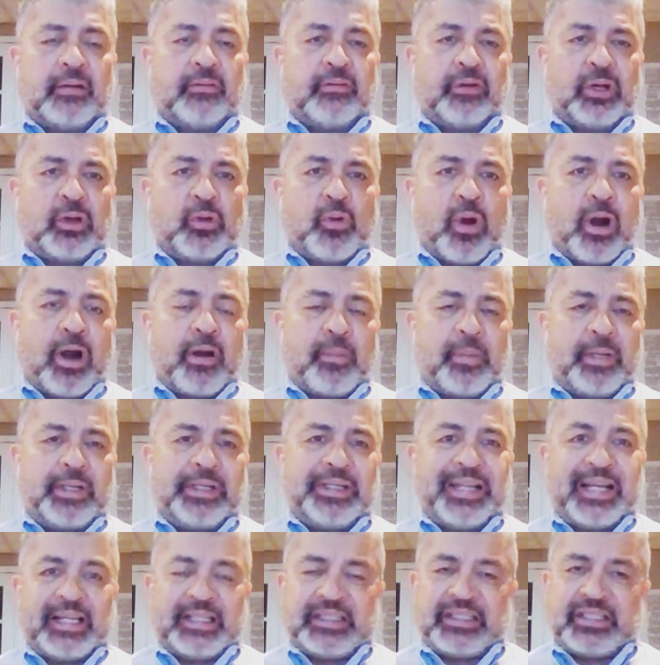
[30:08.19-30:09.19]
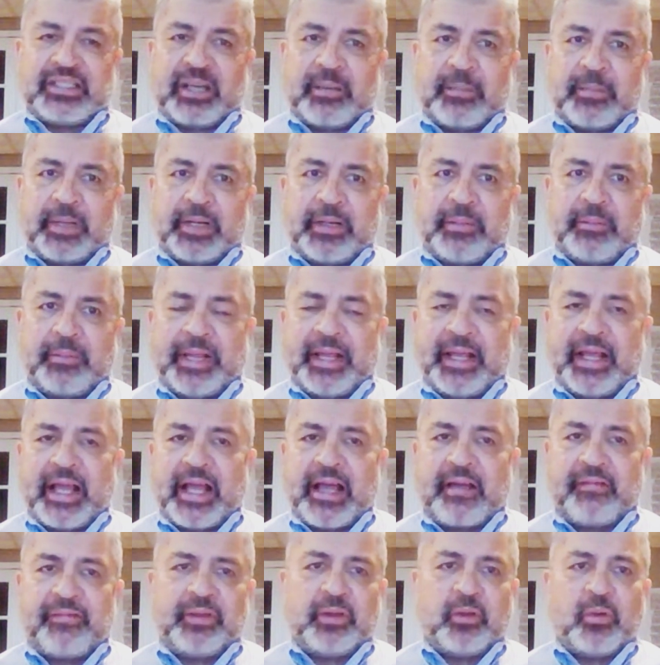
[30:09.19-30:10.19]
requirement that somebody may
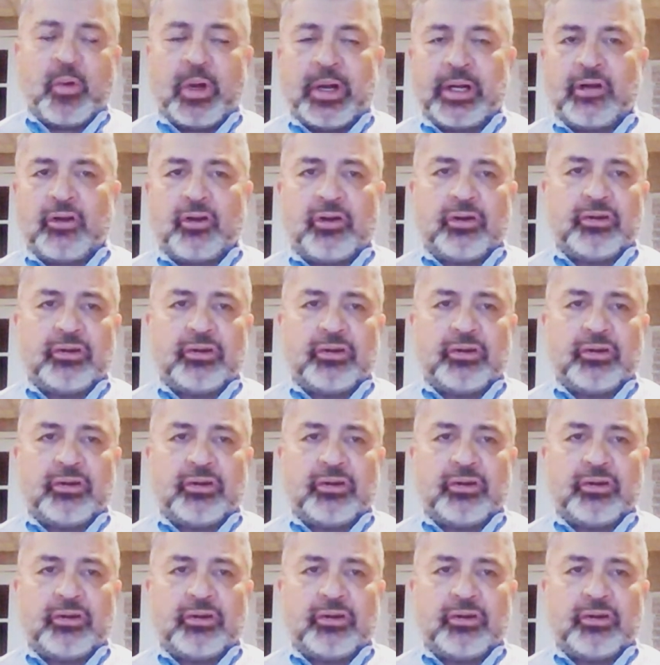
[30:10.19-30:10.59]
have in one